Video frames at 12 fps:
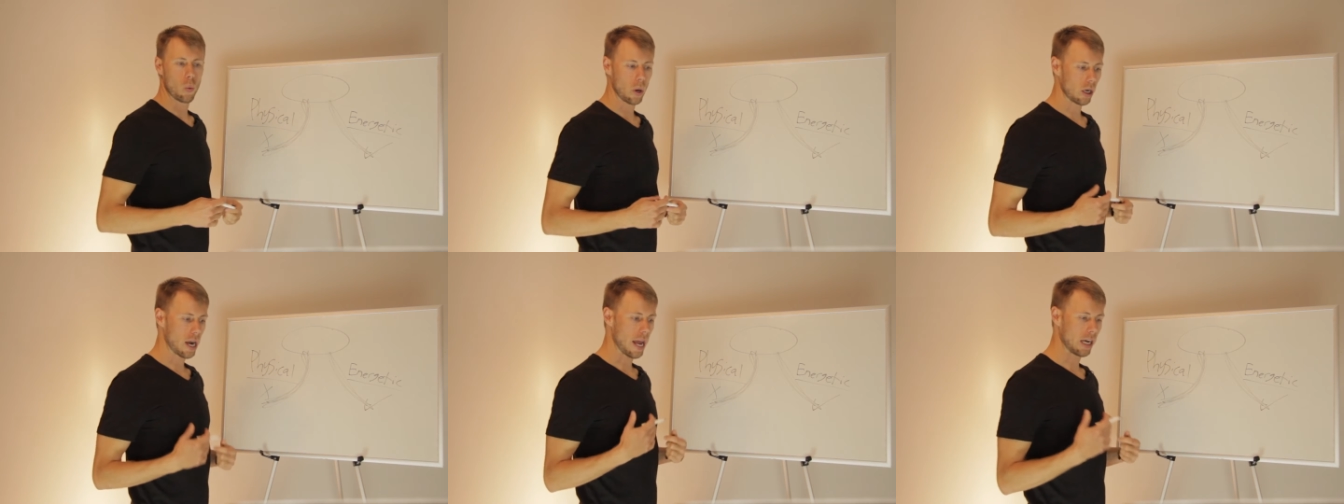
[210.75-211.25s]

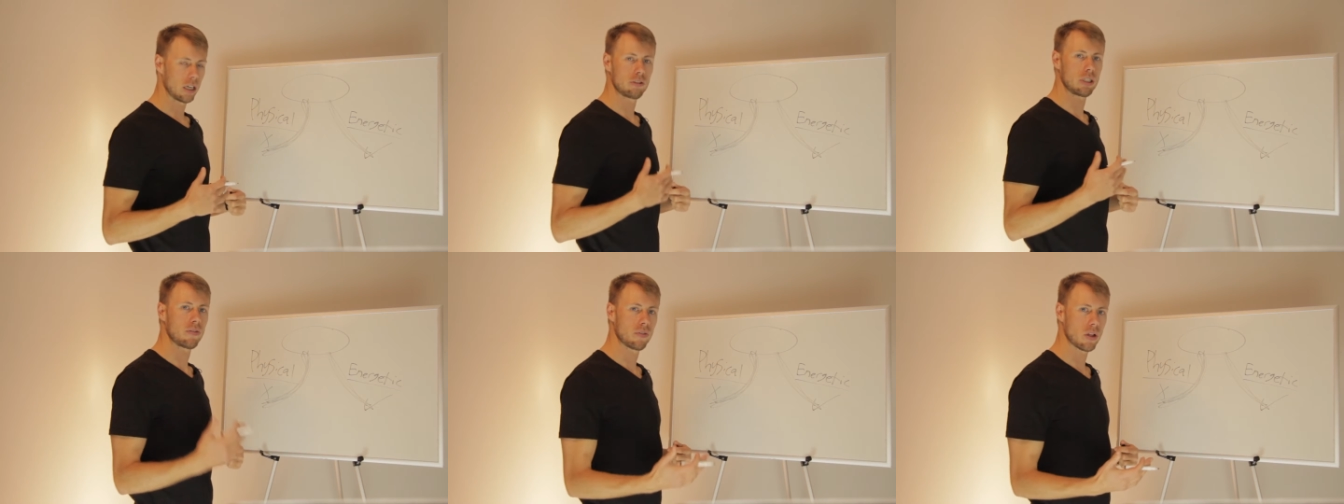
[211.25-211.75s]
where
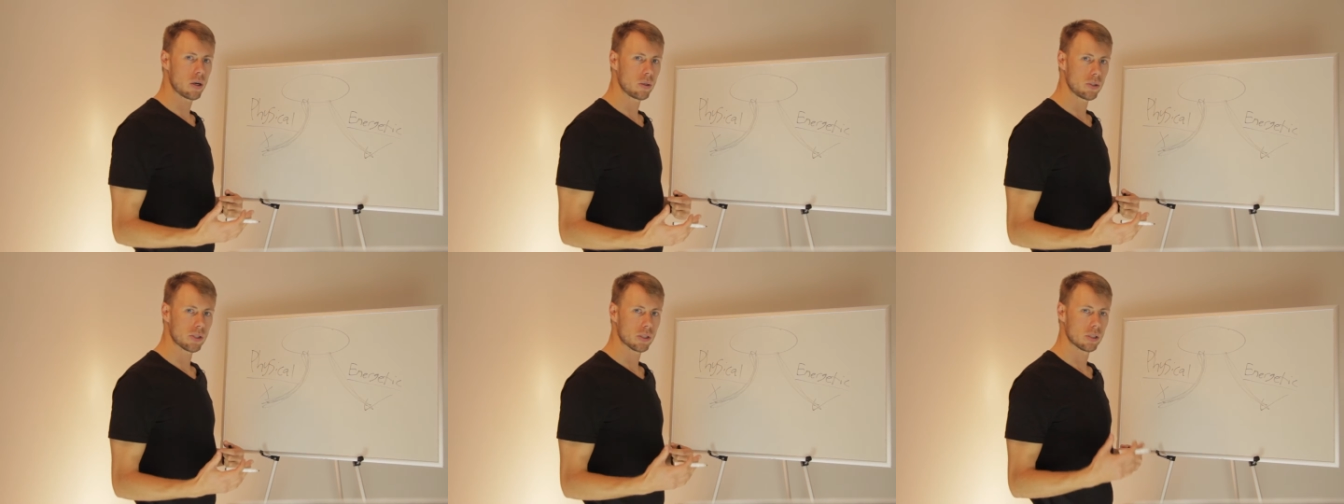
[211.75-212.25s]
energy
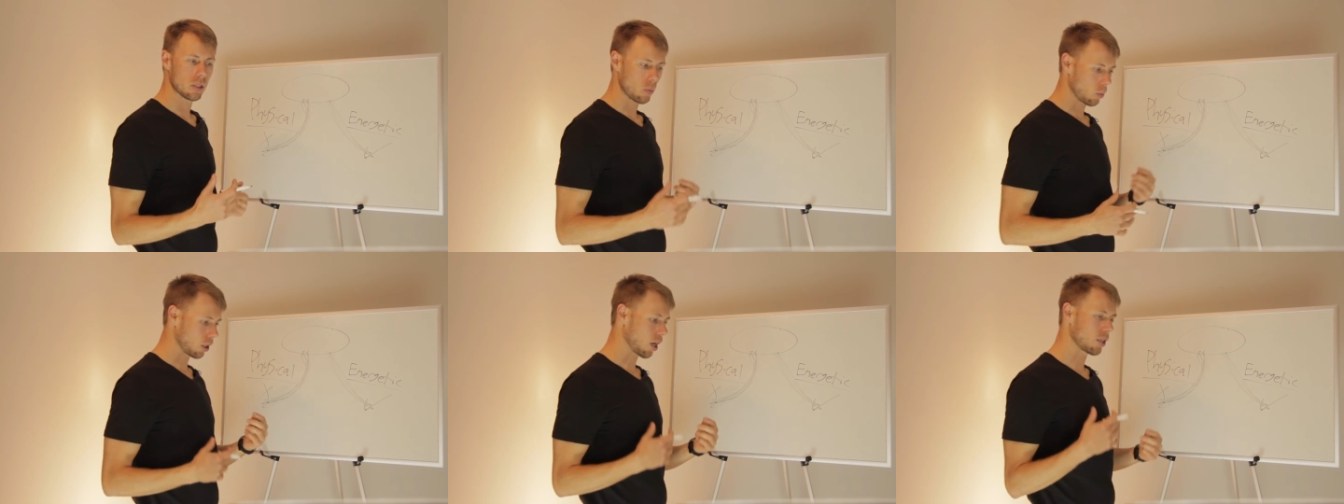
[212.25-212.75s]
flows,
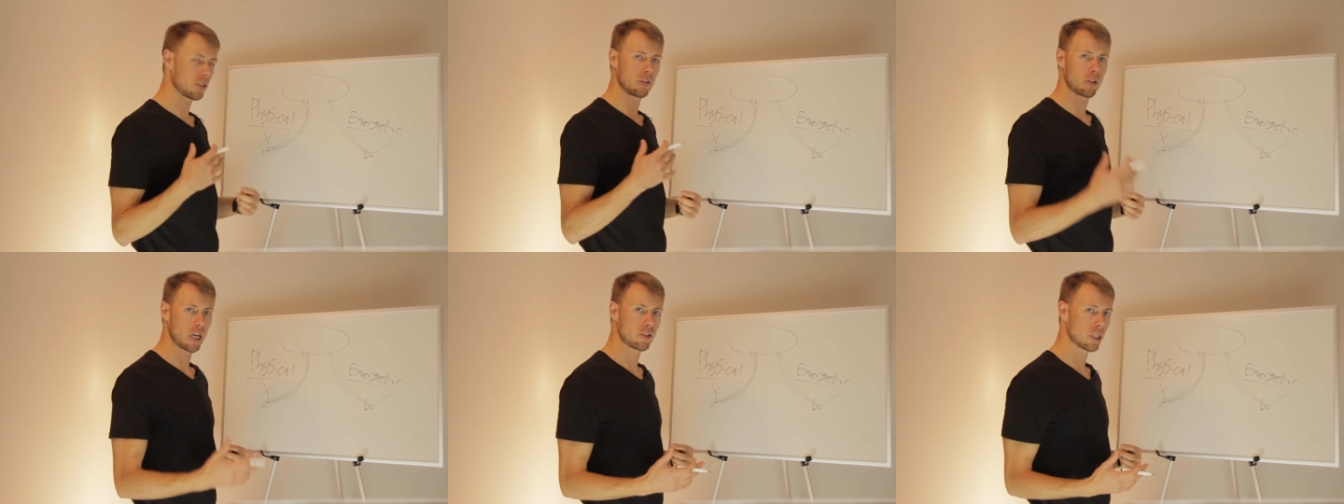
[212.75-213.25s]
where
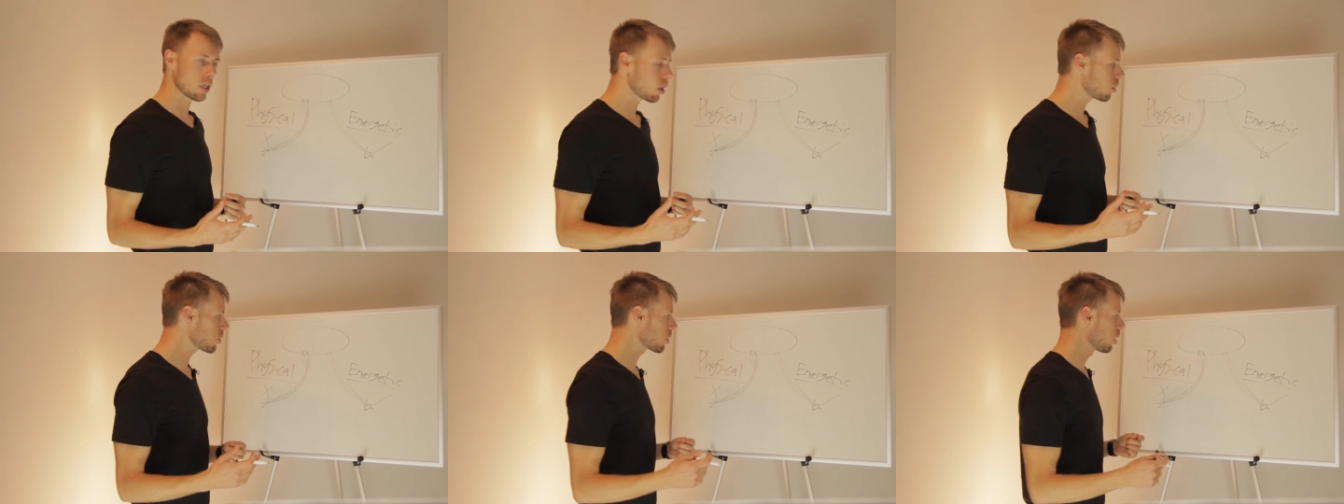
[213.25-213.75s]
concentration
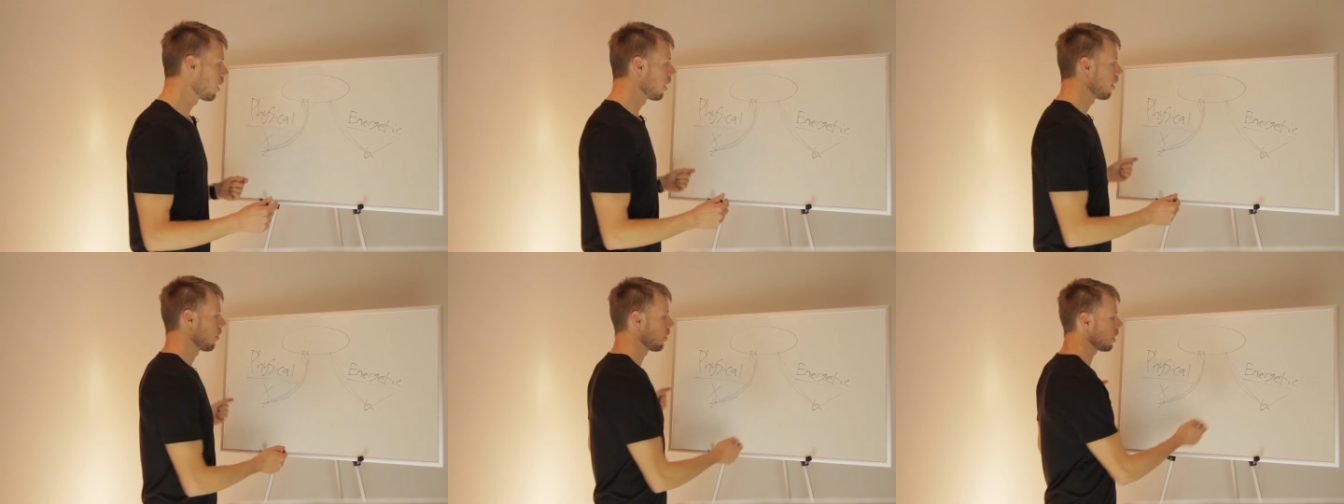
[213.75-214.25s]
goes,
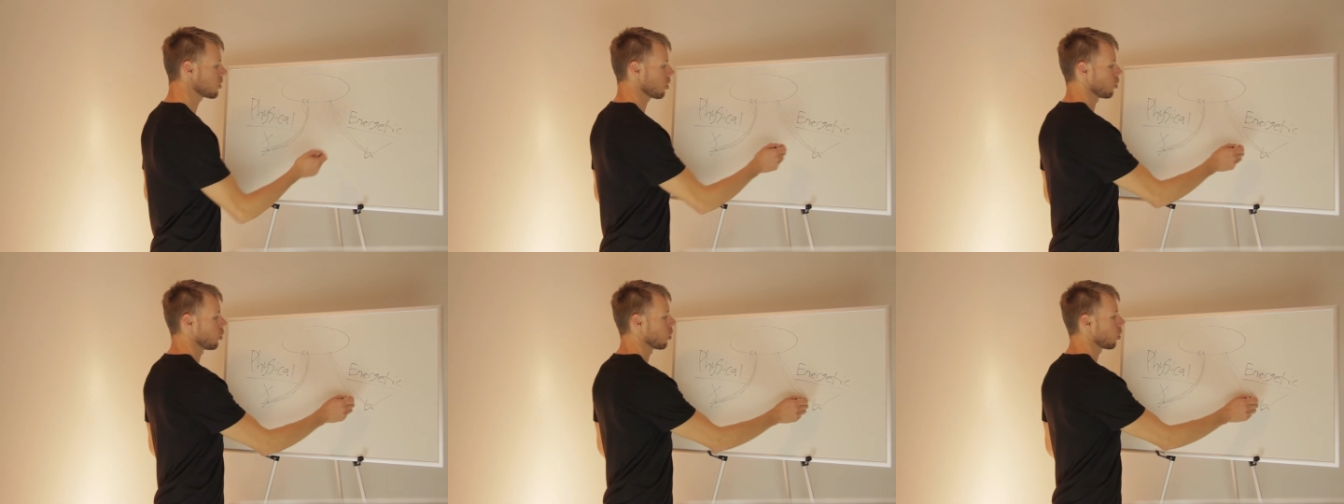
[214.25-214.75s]
this
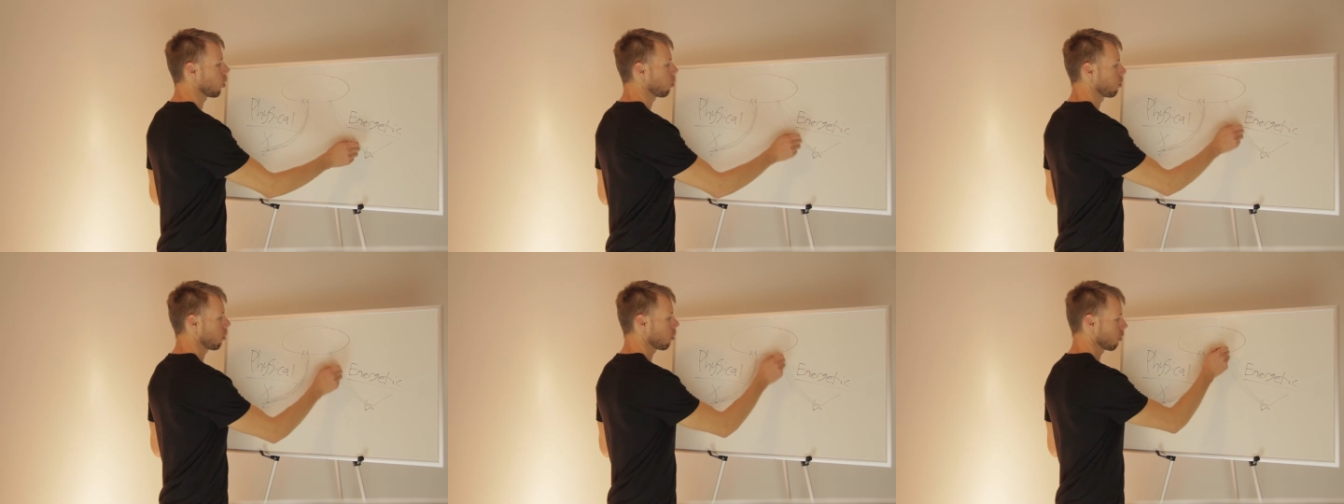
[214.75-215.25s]
neural
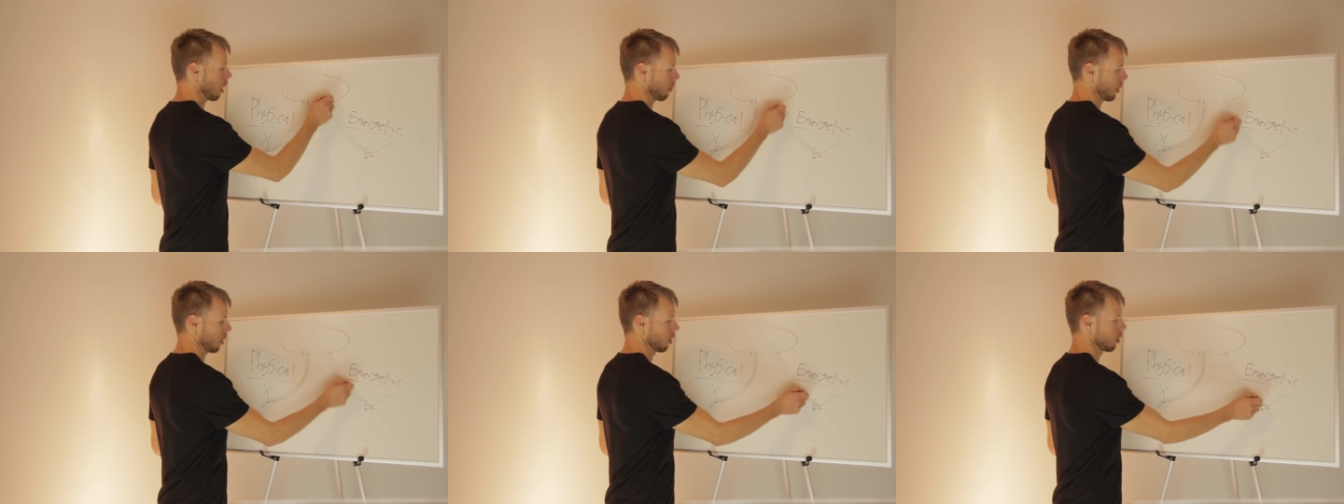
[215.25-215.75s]

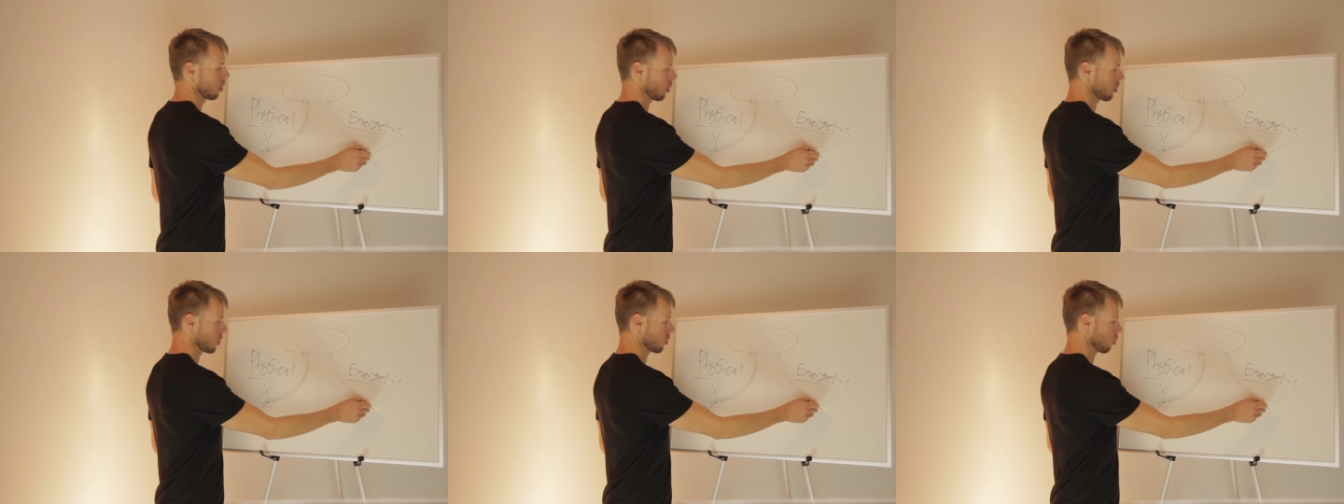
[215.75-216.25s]
programming
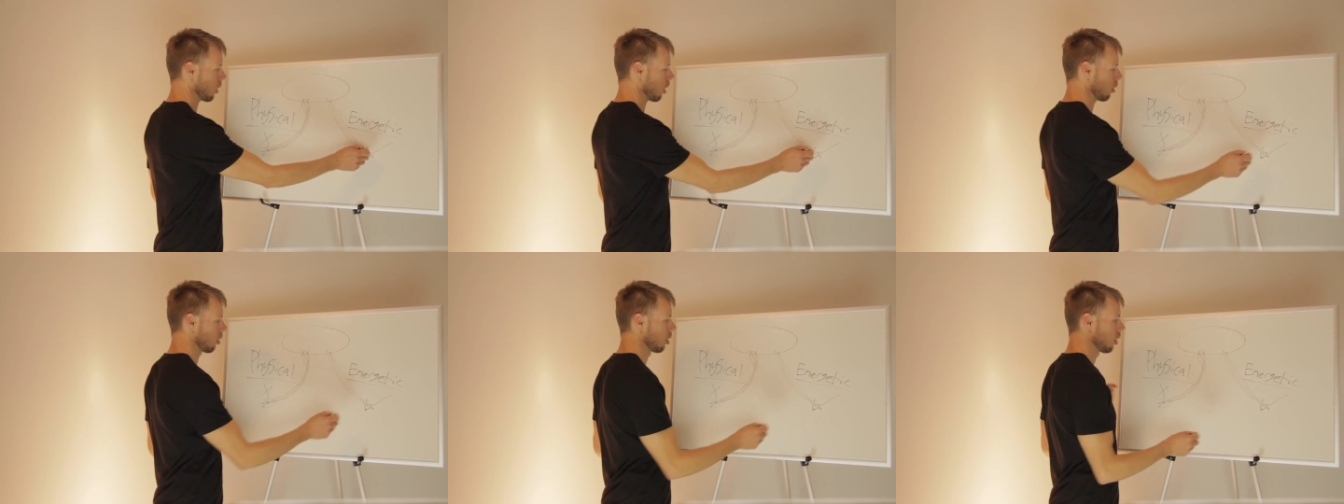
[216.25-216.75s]
goes as
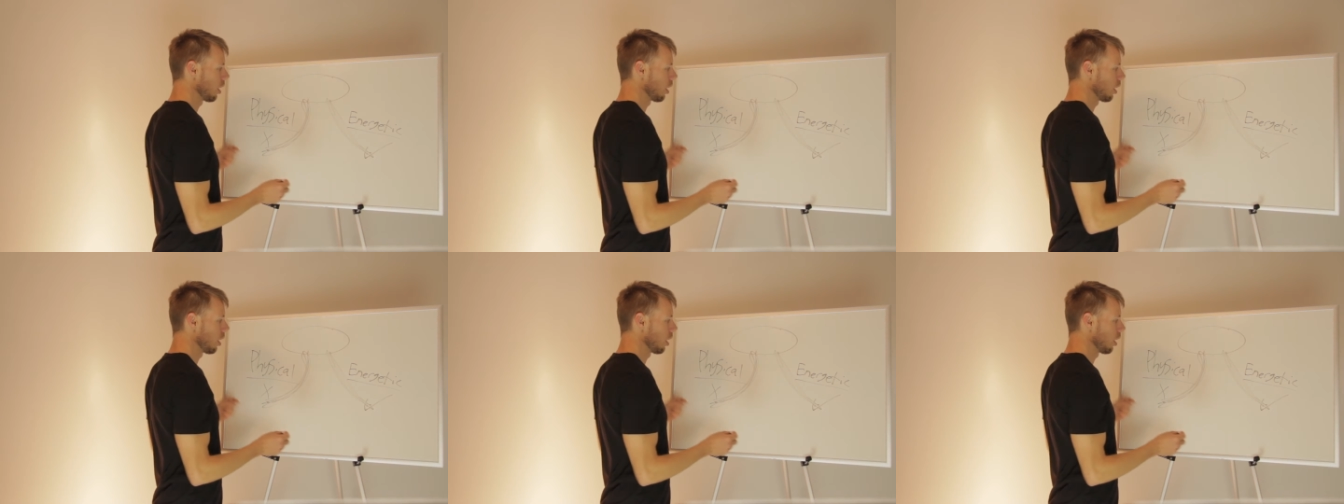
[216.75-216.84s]
well.